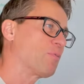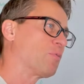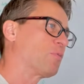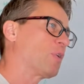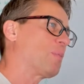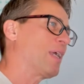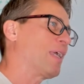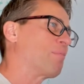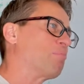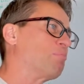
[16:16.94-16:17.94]
from
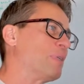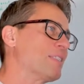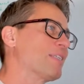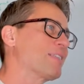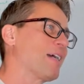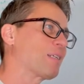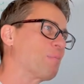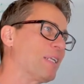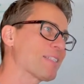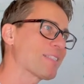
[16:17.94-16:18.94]
a business side of
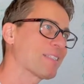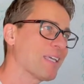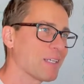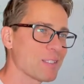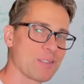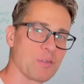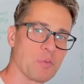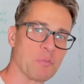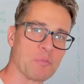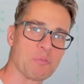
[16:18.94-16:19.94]
medicine, yes,
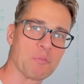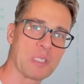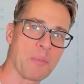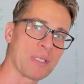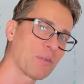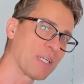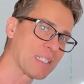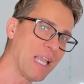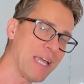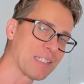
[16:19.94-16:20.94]
you're becoming a great
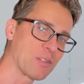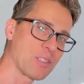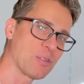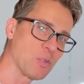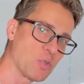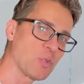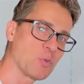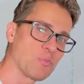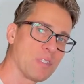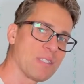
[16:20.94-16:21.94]
client because usually
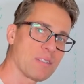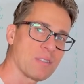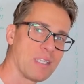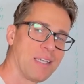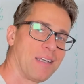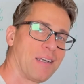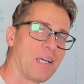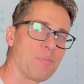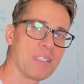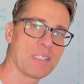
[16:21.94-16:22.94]
you, these
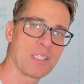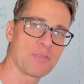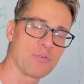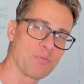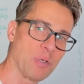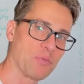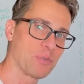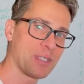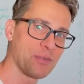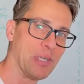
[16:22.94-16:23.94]
are being given for, for the rest of